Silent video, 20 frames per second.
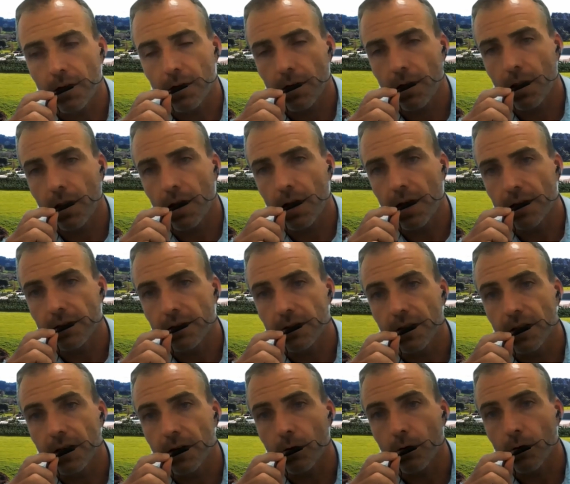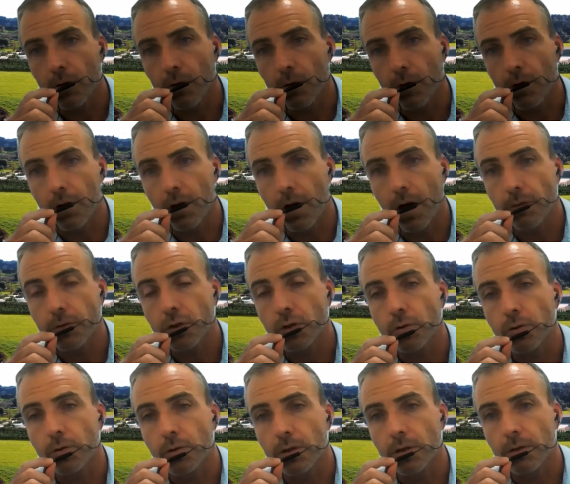clients, they're all
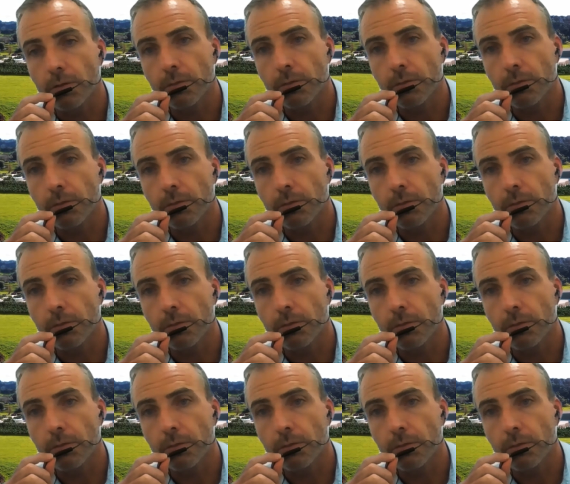offshore